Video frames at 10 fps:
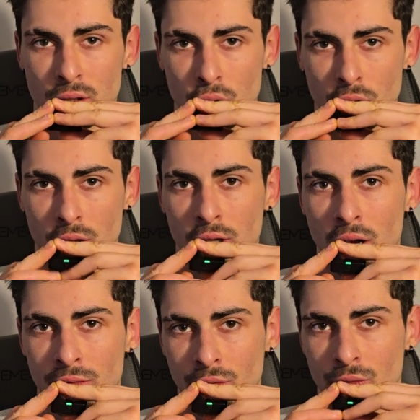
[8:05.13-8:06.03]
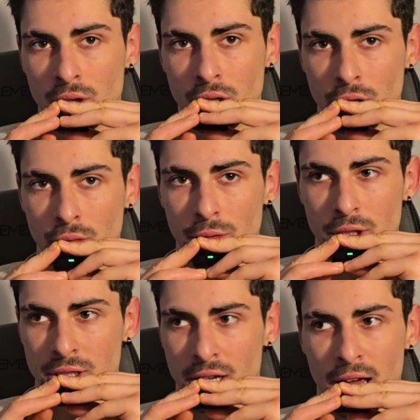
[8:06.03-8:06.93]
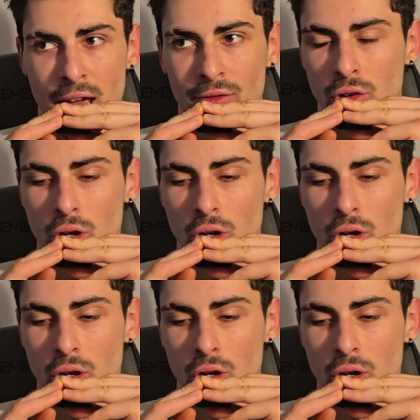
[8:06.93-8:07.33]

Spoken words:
You can click off the video because I have